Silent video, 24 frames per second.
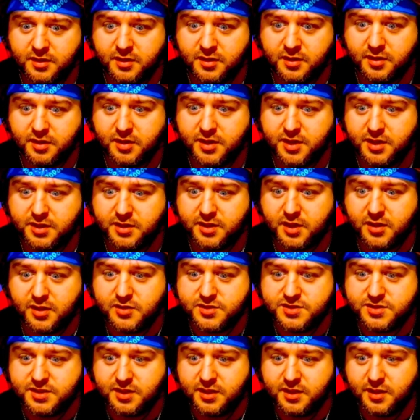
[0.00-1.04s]
Look at
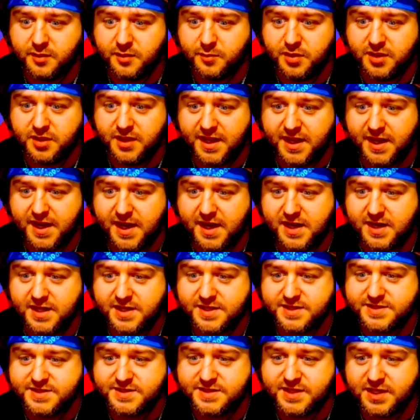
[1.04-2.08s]
those
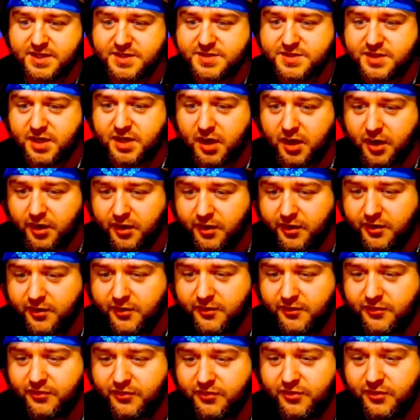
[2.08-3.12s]
planets. There's
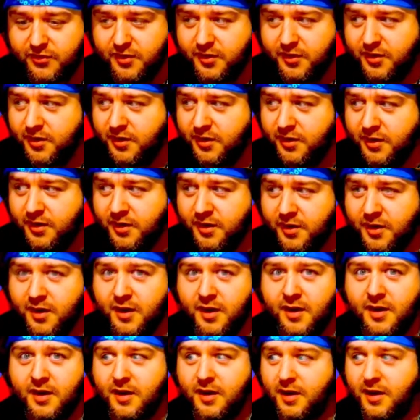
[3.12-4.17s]
Earth.
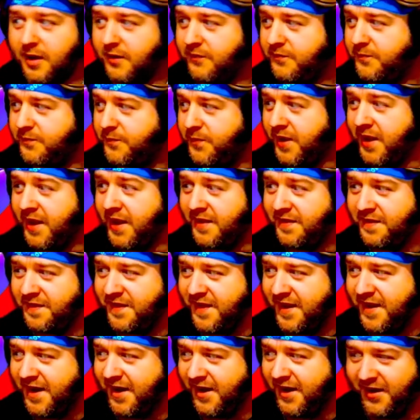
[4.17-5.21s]
I've been
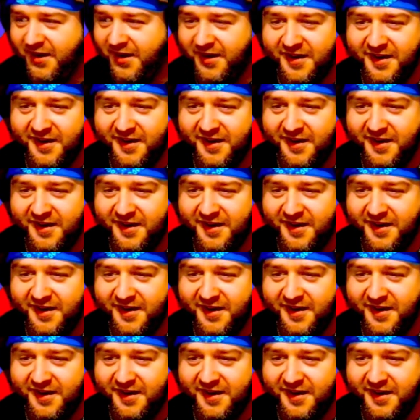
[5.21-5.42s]
there.